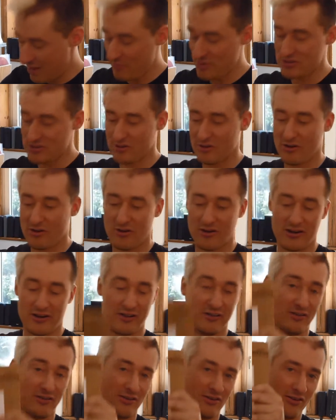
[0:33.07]
Amazon
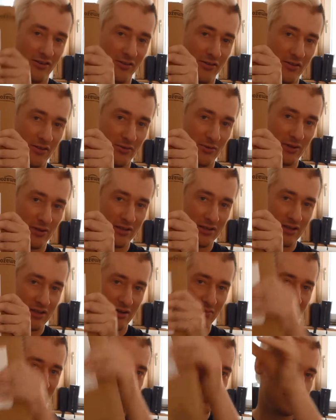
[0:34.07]
order, although it
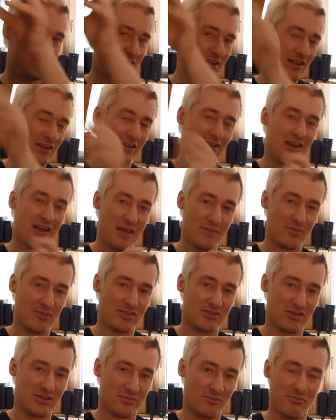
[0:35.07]
comes in like an
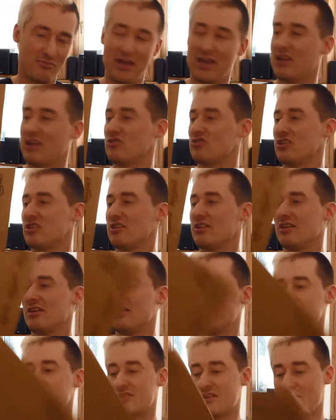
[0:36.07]
Amazon packaging,
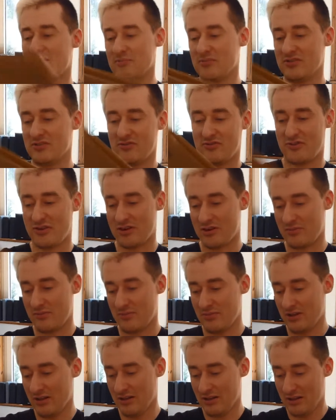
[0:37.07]
and it comes
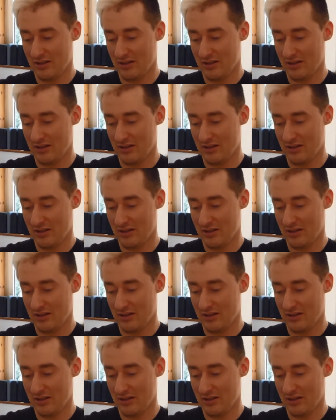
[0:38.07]
from